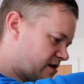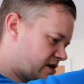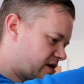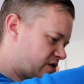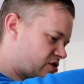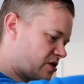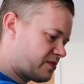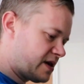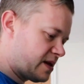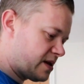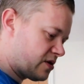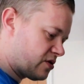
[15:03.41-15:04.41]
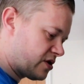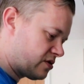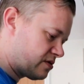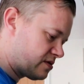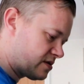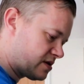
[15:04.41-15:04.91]
going to drop it in the oil,
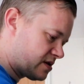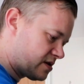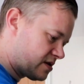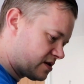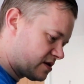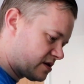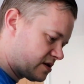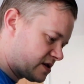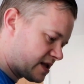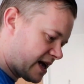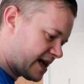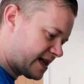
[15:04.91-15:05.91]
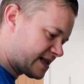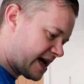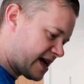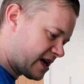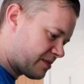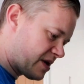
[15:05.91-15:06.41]
just let it
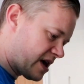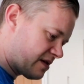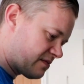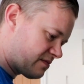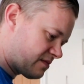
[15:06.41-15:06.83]
take a bit,